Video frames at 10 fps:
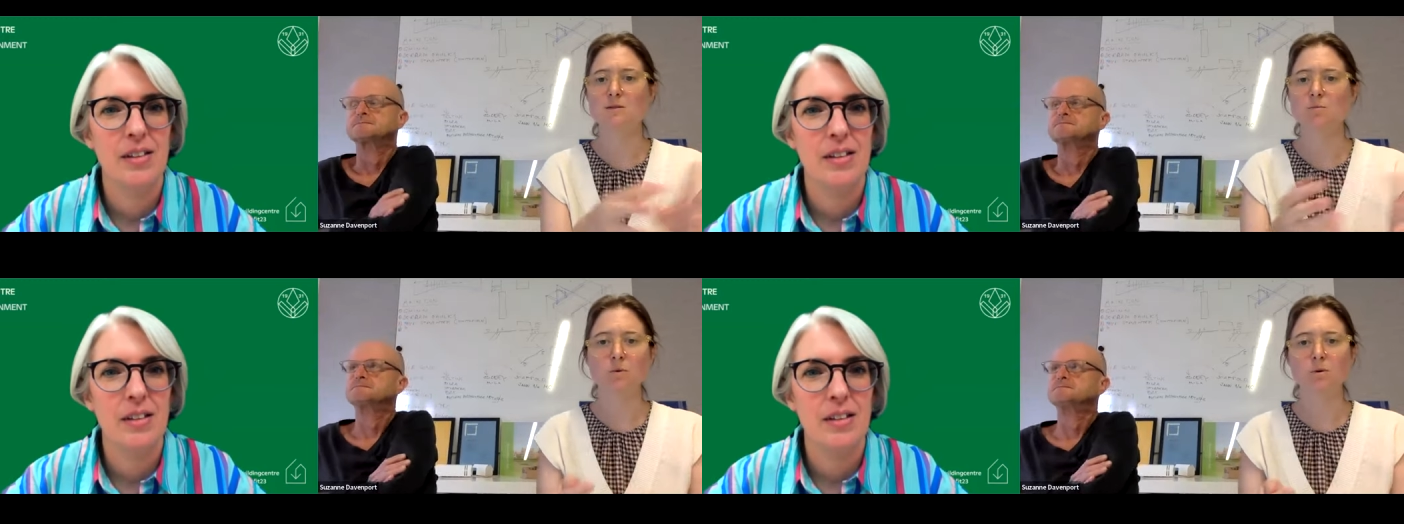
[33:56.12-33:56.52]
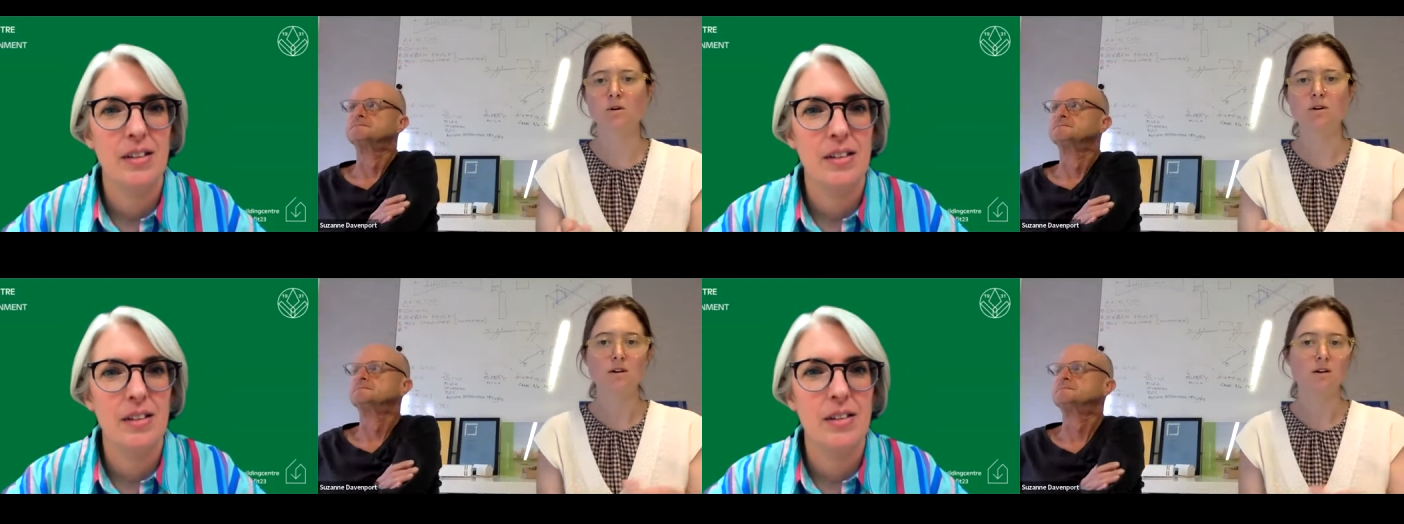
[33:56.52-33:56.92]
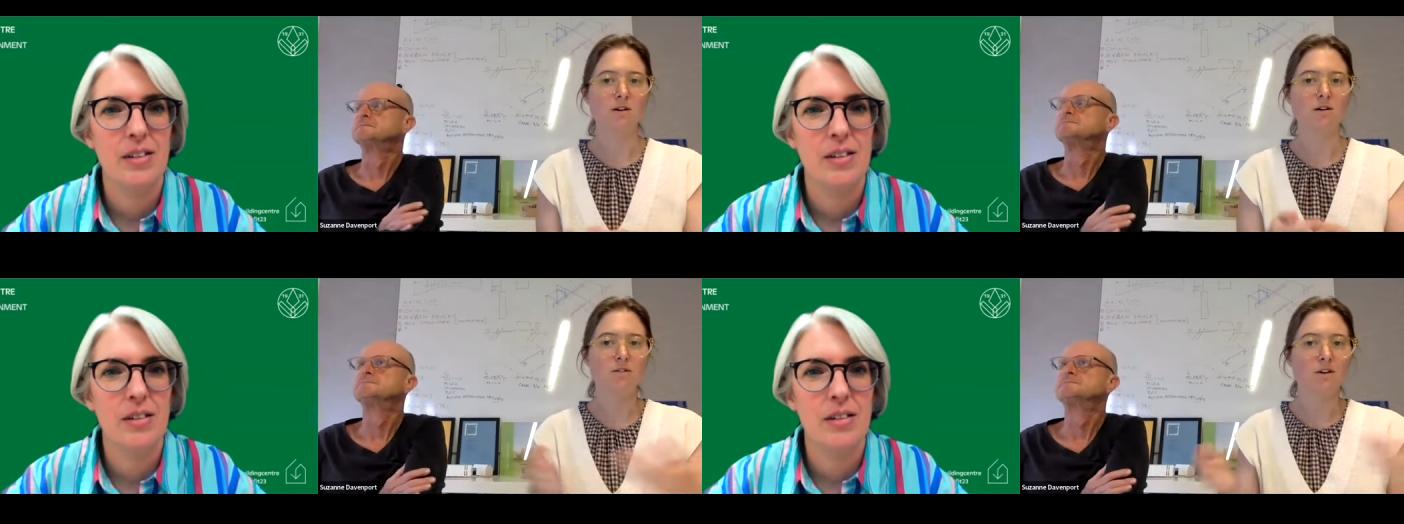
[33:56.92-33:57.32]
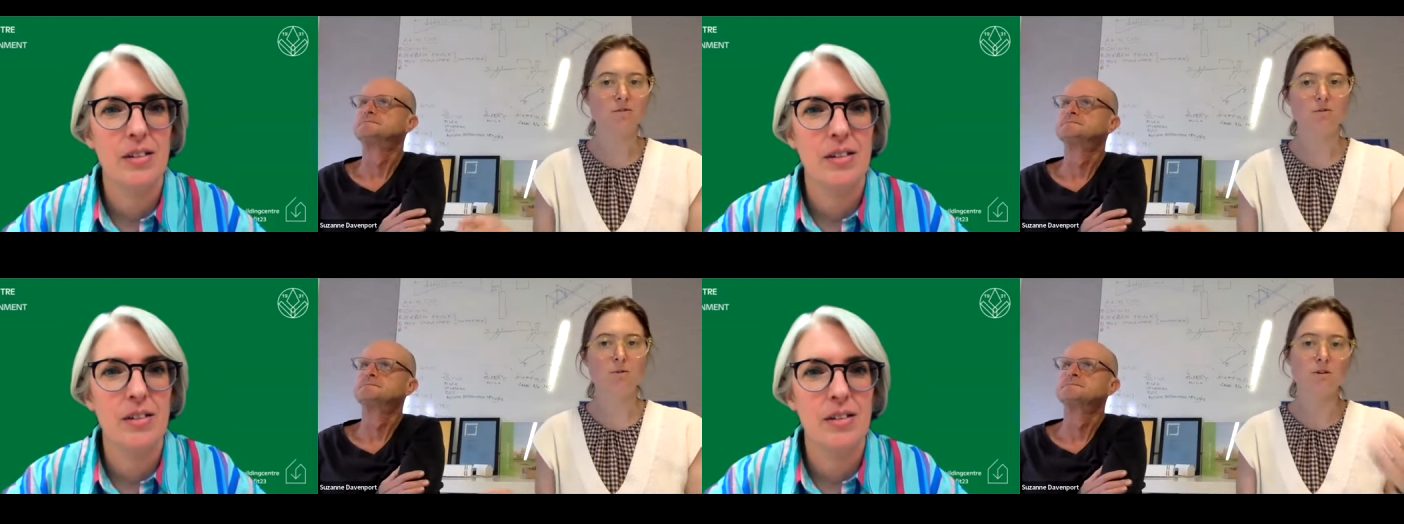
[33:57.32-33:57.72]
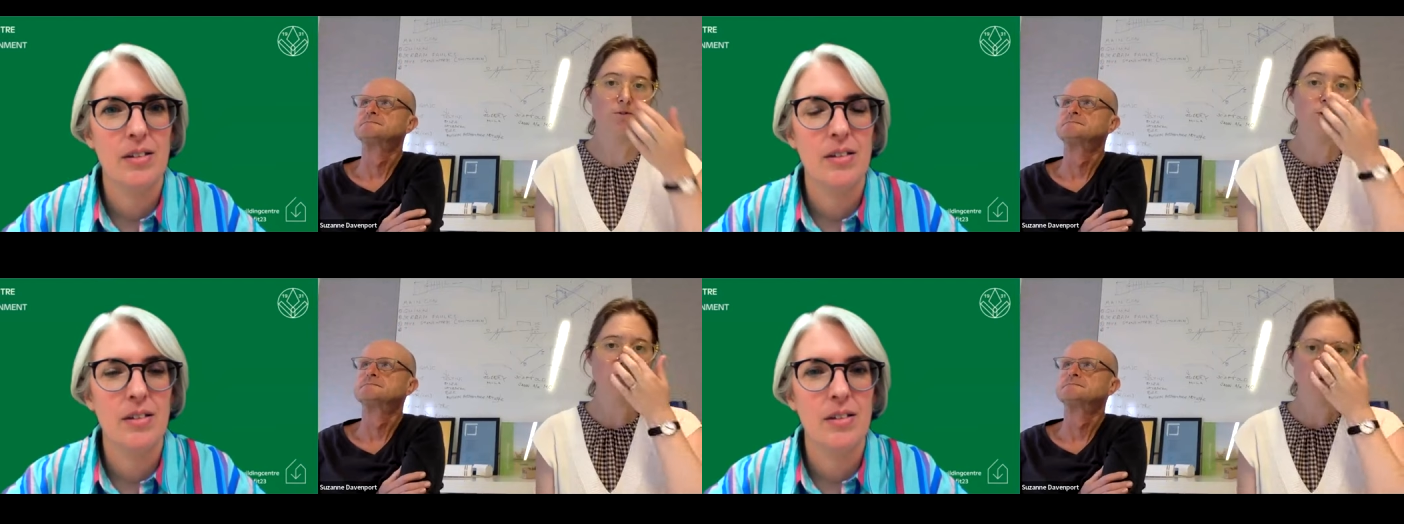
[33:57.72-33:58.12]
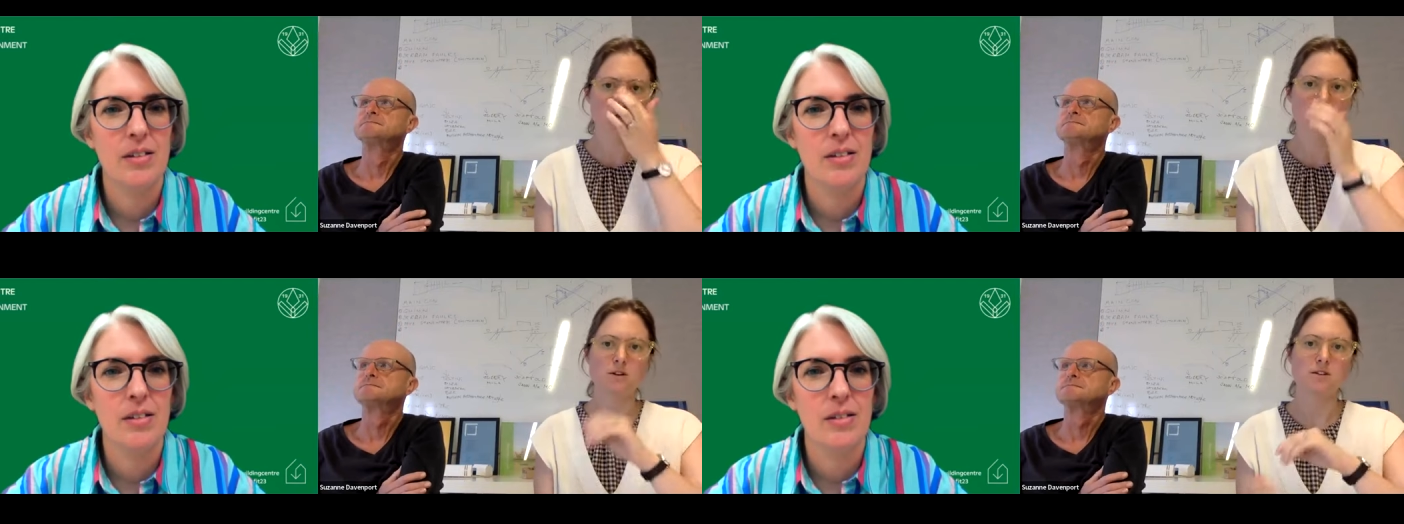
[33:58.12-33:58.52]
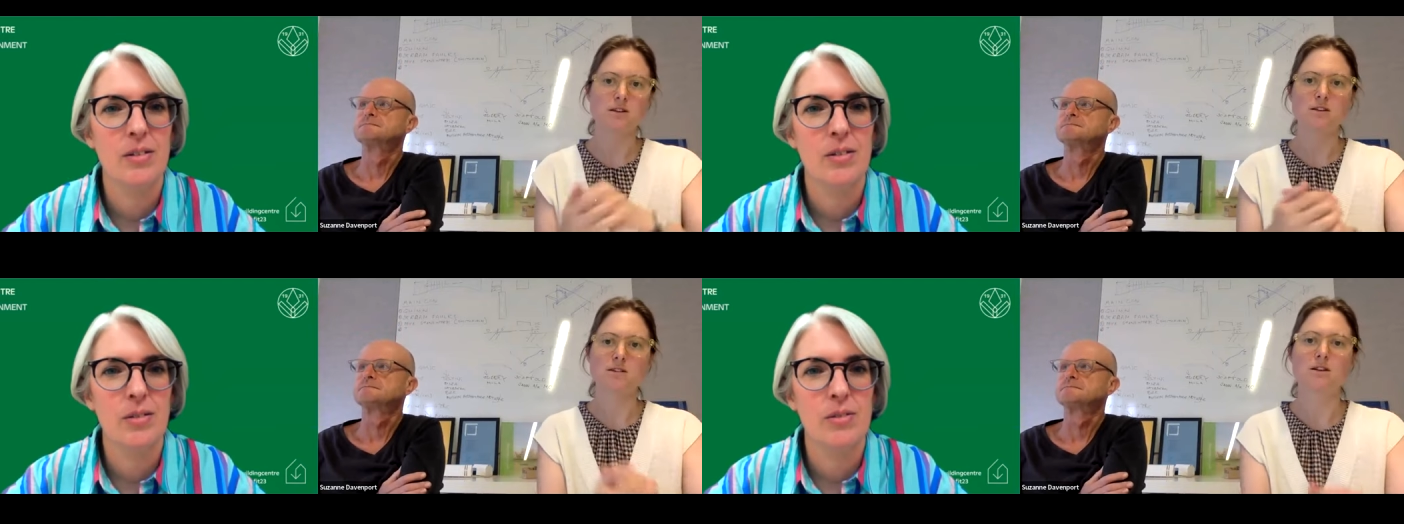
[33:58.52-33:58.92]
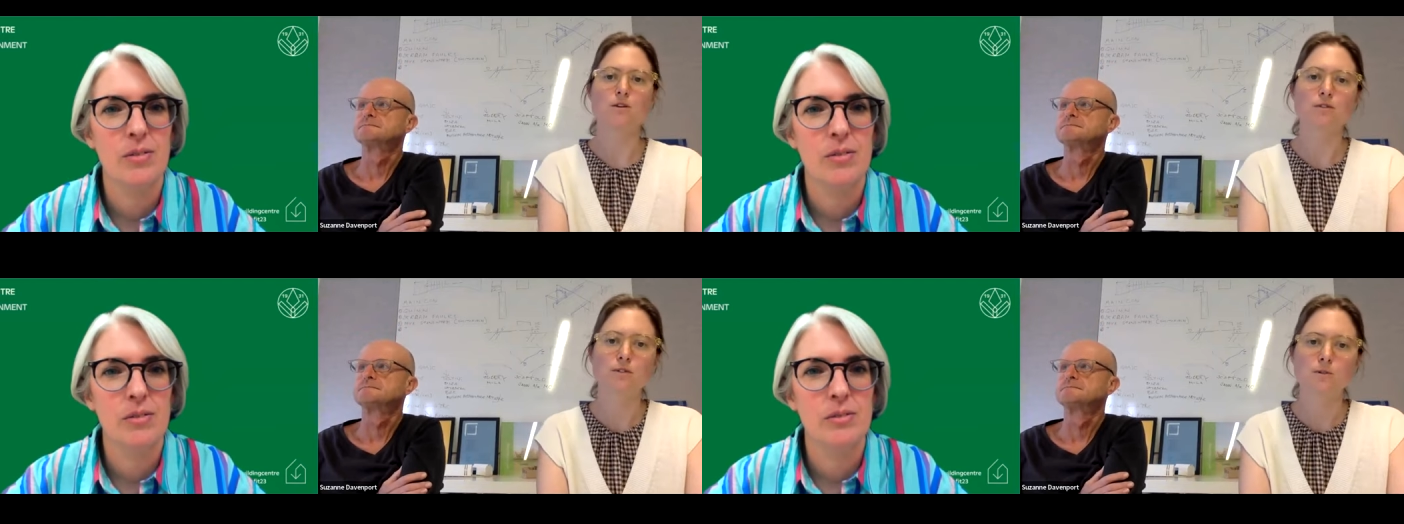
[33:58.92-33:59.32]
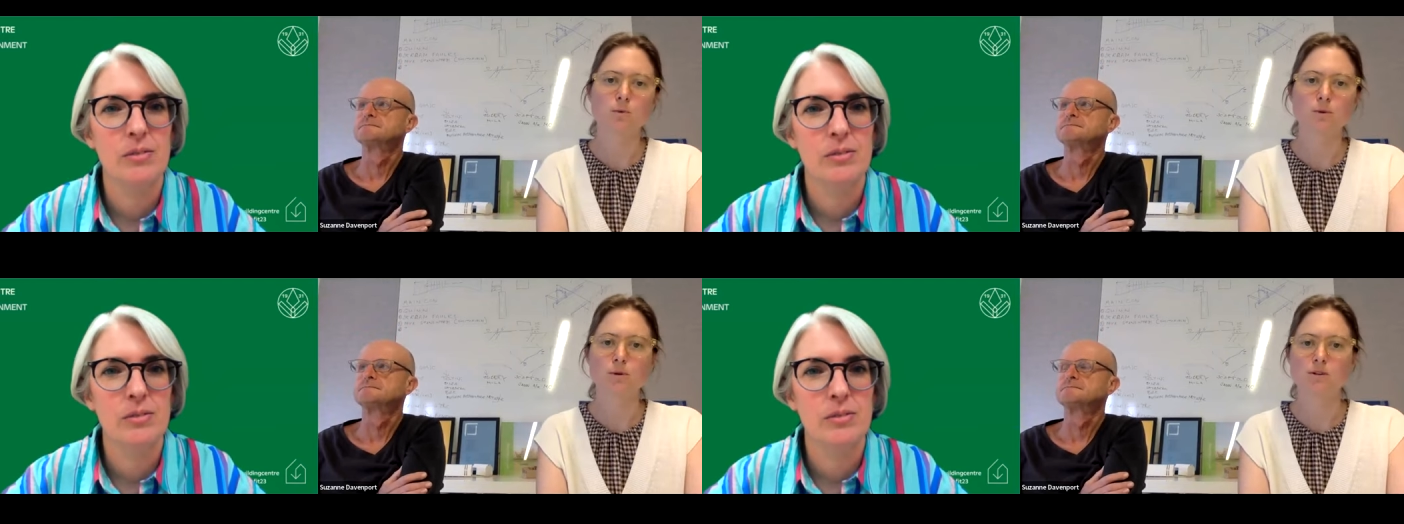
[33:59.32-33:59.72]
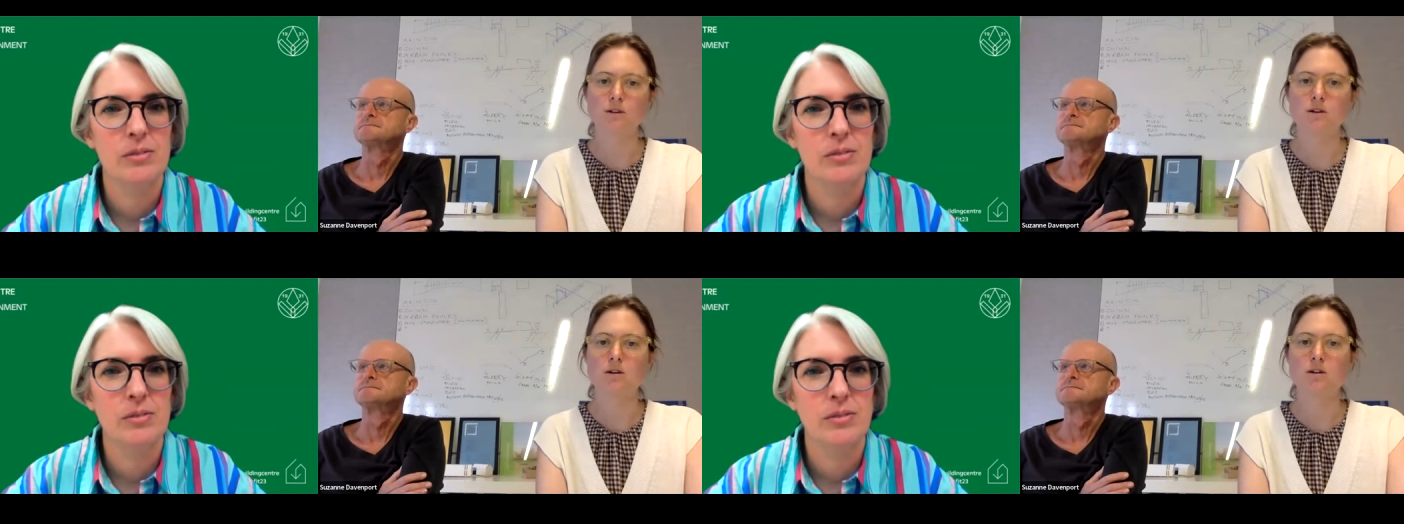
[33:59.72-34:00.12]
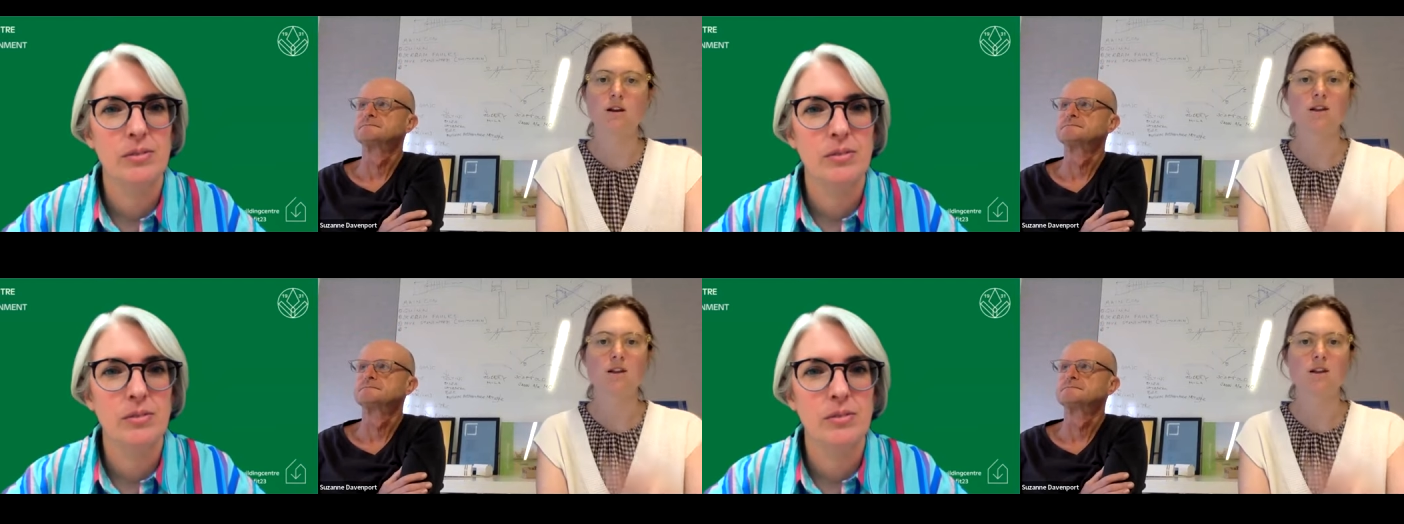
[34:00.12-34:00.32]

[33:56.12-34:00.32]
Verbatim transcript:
Speaker 1: support kind of everyone involved in the process they offer support to